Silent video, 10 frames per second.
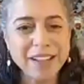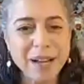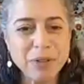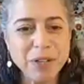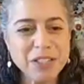
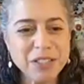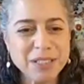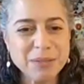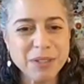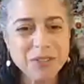
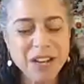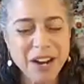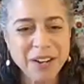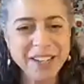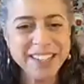collaborations with
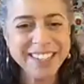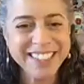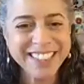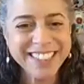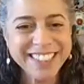Sharon,
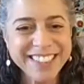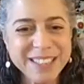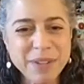who's